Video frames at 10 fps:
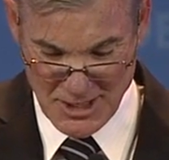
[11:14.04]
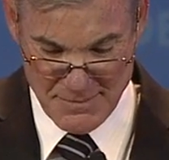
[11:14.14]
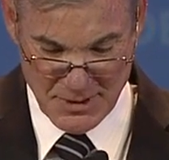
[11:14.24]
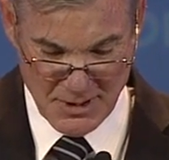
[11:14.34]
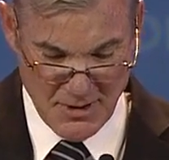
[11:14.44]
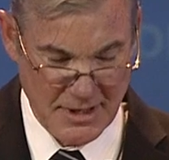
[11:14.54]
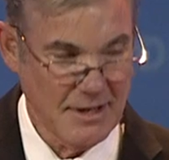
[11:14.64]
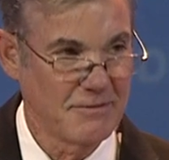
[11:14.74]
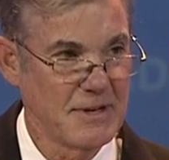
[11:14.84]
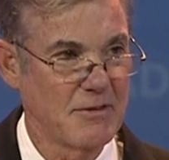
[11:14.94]
Let's keep it
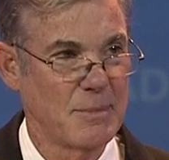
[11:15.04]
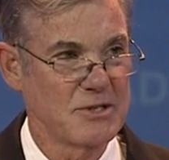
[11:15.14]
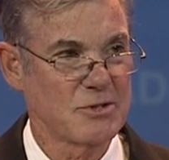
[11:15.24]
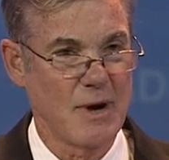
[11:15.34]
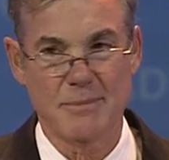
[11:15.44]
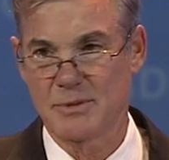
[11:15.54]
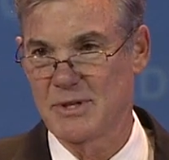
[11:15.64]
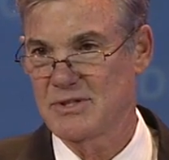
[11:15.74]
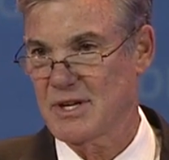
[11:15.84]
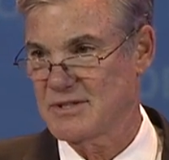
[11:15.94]
going. I've never been so
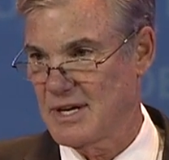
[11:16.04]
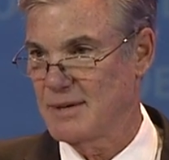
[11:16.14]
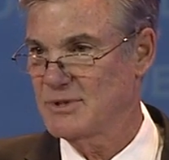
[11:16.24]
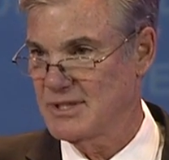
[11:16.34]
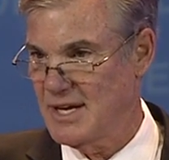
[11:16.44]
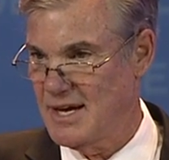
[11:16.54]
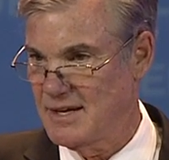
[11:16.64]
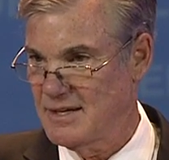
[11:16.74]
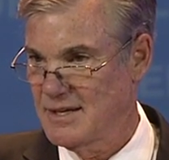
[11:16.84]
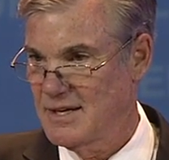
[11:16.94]
optimistic as I am
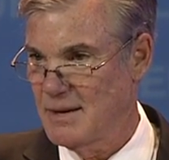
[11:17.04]
today